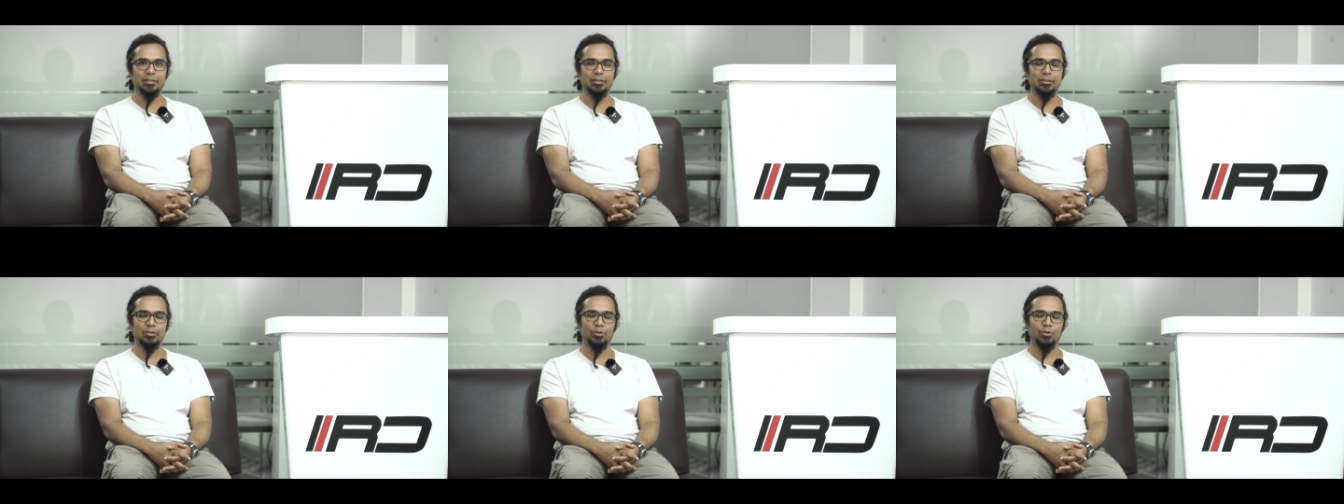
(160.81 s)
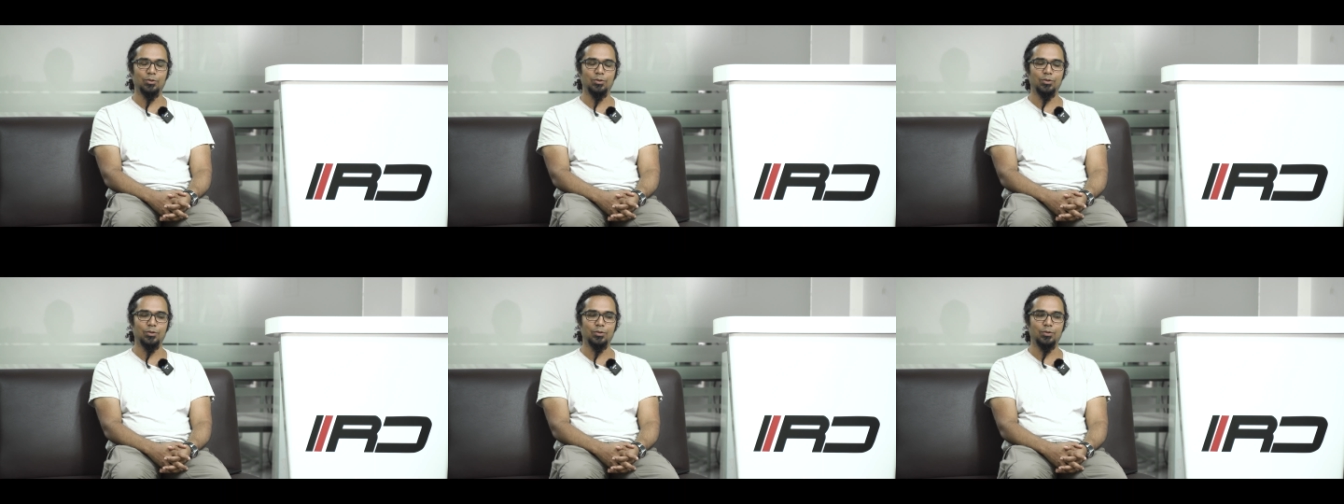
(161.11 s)

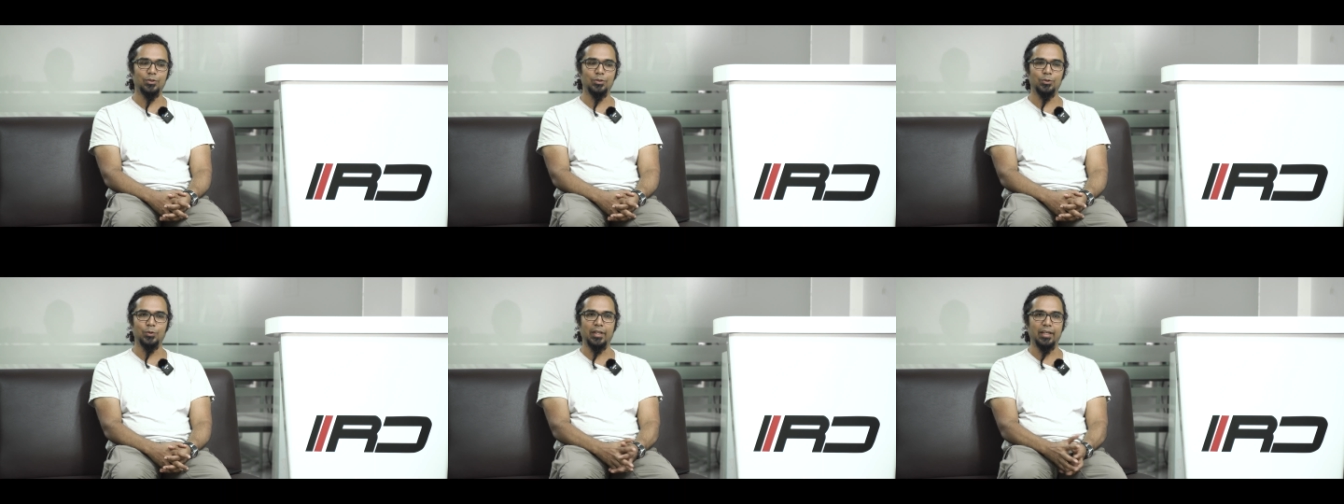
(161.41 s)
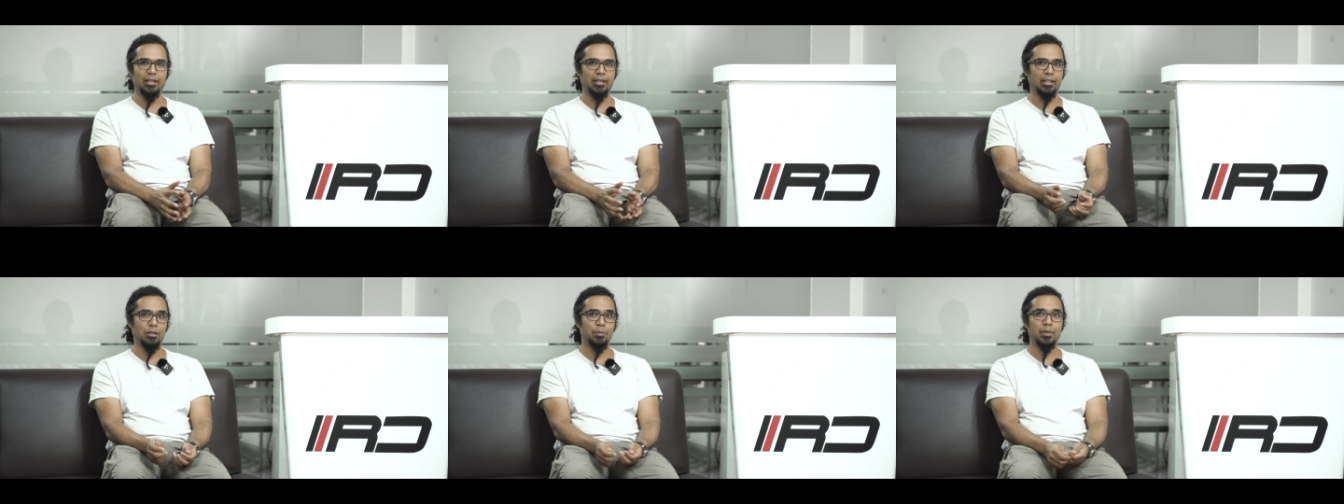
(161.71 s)
So
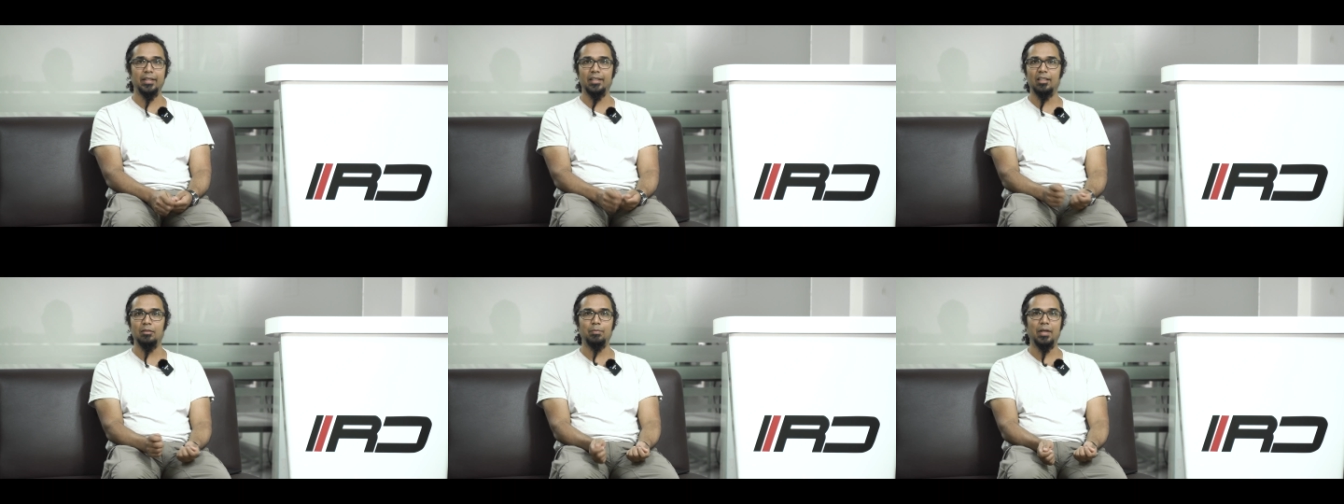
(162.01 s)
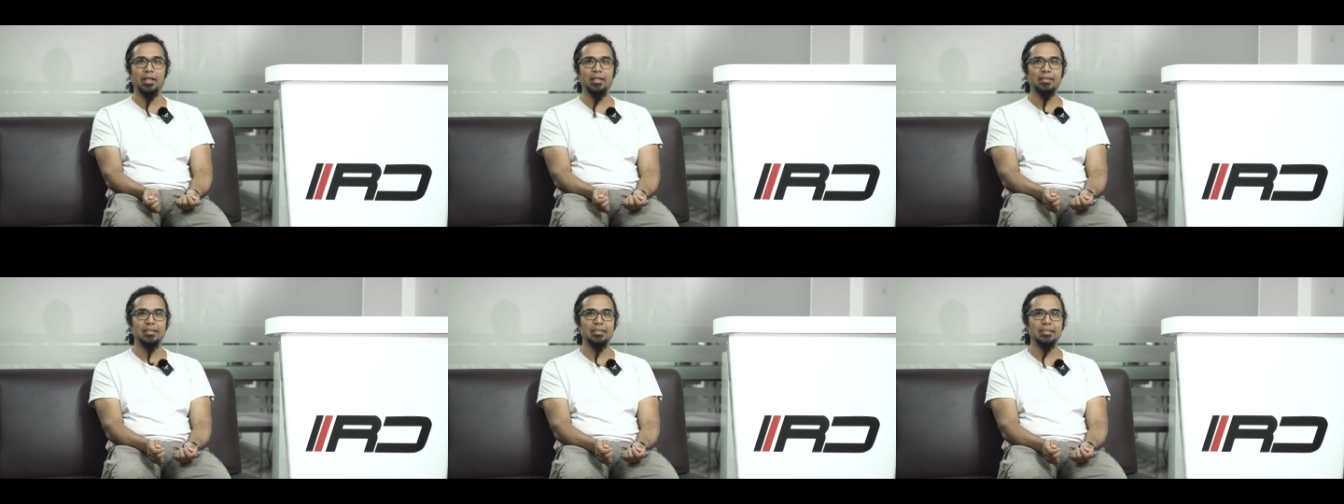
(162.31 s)
anybody can
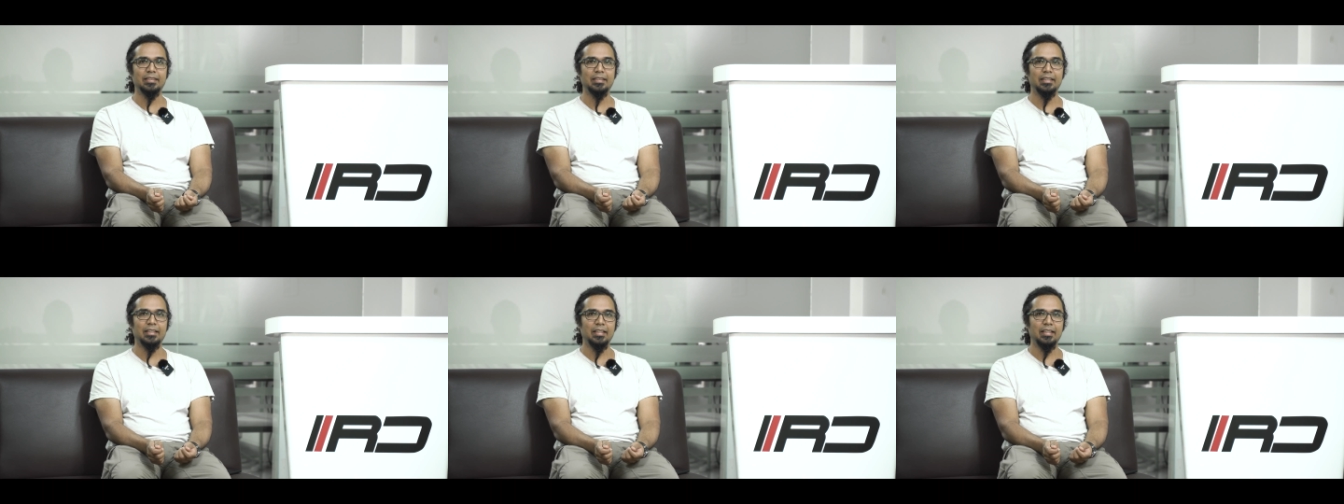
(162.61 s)
buy it